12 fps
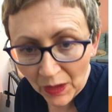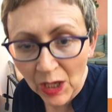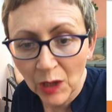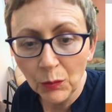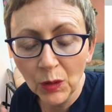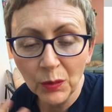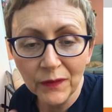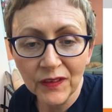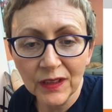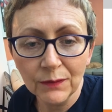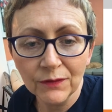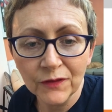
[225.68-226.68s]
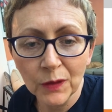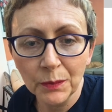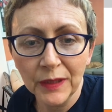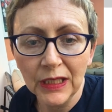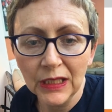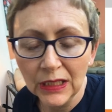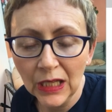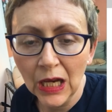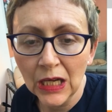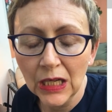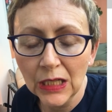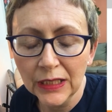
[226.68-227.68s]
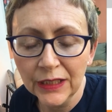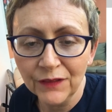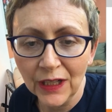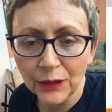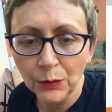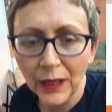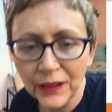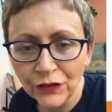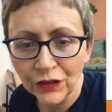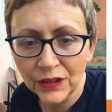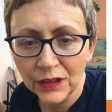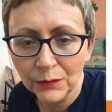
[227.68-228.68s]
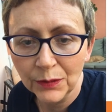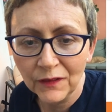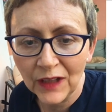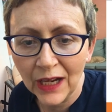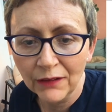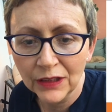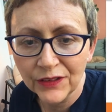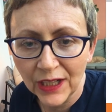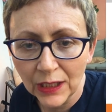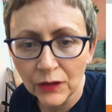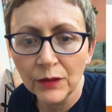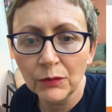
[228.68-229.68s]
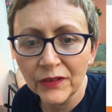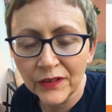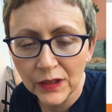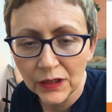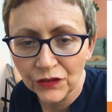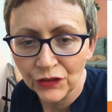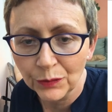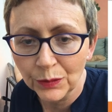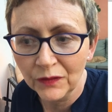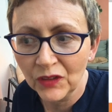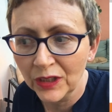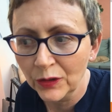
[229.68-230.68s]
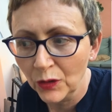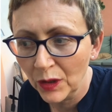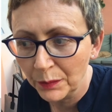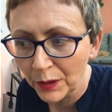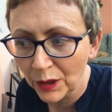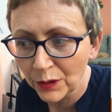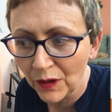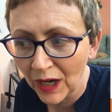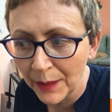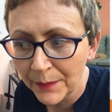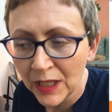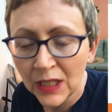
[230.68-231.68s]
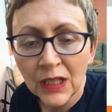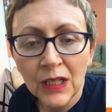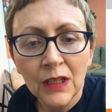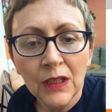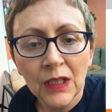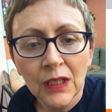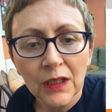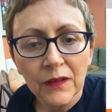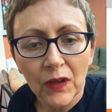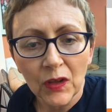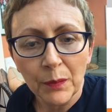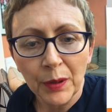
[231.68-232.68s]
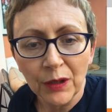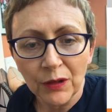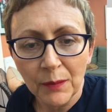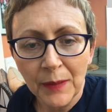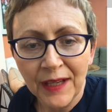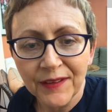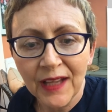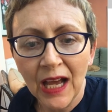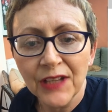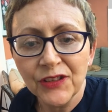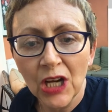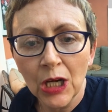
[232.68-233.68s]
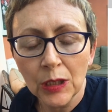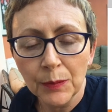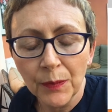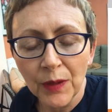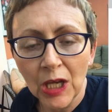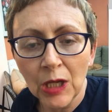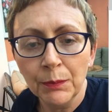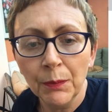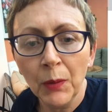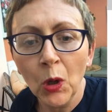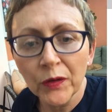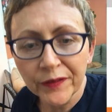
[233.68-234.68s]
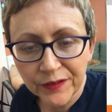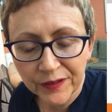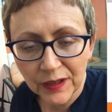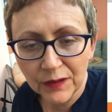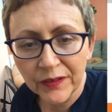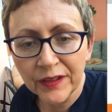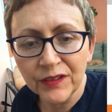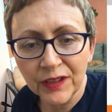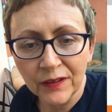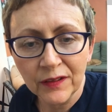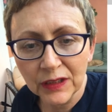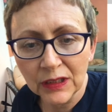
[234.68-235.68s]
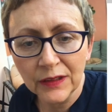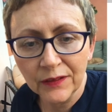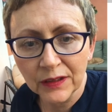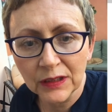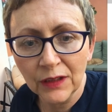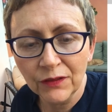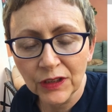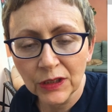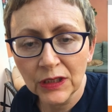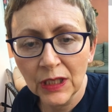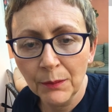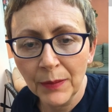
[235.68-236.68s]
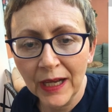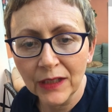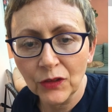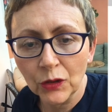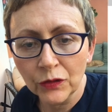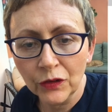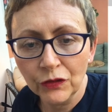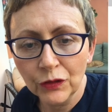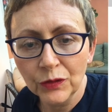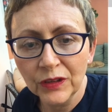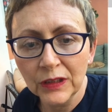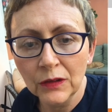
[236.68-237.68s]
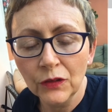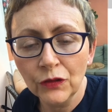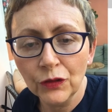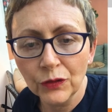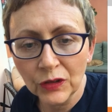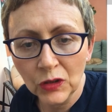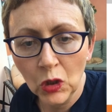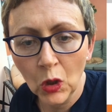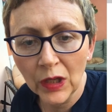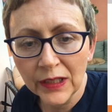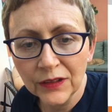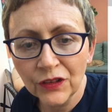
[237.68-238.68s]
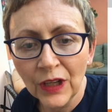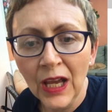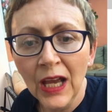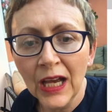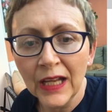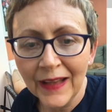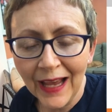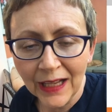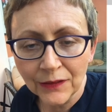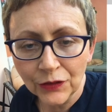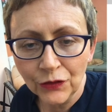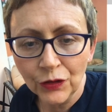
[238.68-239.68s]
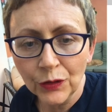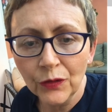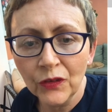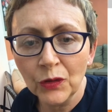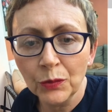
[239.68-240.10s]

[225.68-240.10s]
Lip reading: And what we've seen from the evaluation that we've carried out and the research that we've done on the programme, that the programme has had a positive, statistically significant impact on student knowledge and attitudes